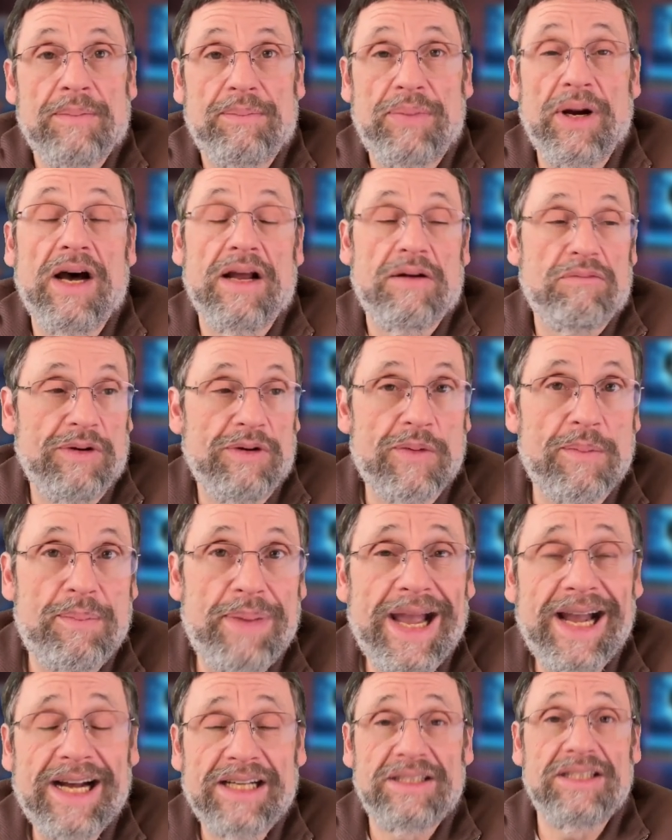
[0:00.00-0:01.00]
But we were
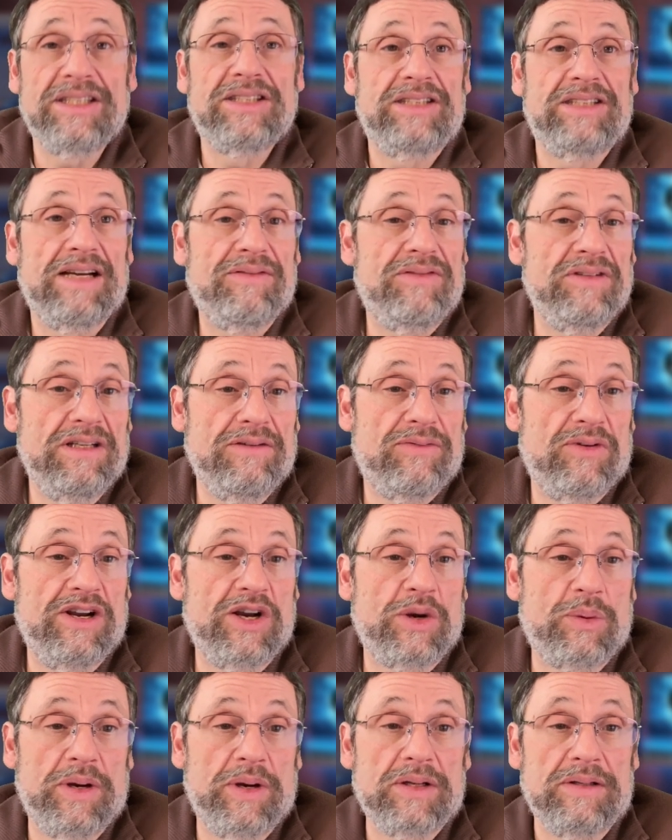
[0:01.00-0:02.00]
back to 70
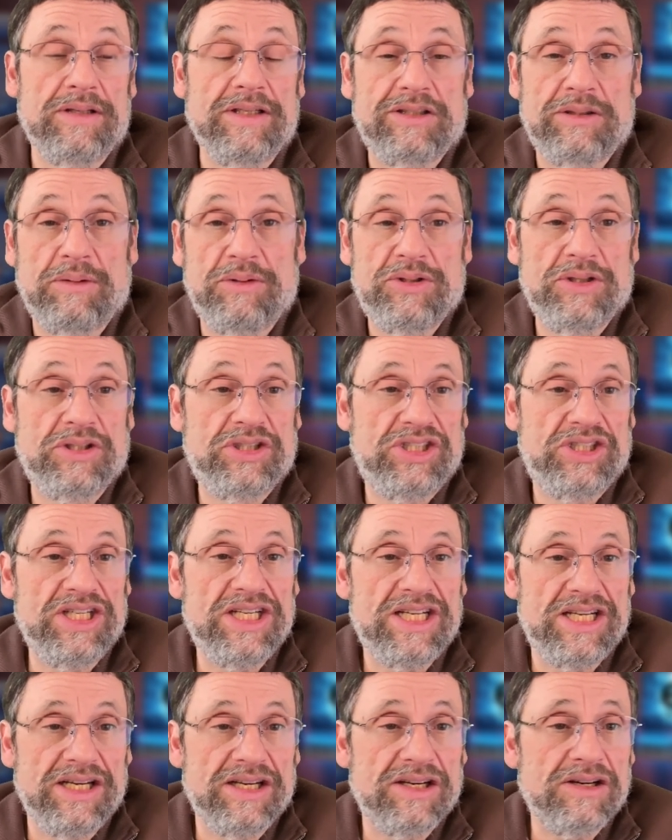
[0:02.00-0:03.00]
very quickly. So what you
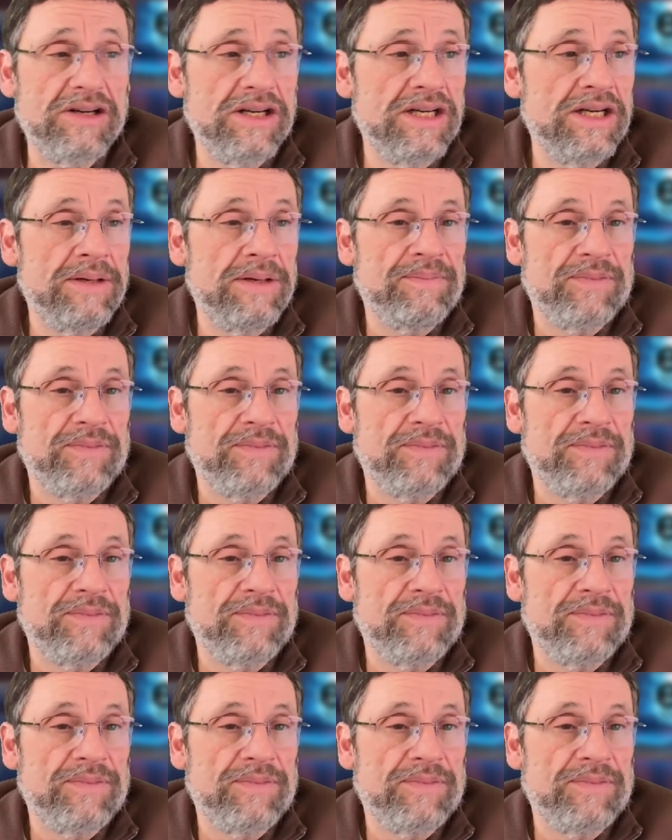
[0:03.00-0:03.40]
see here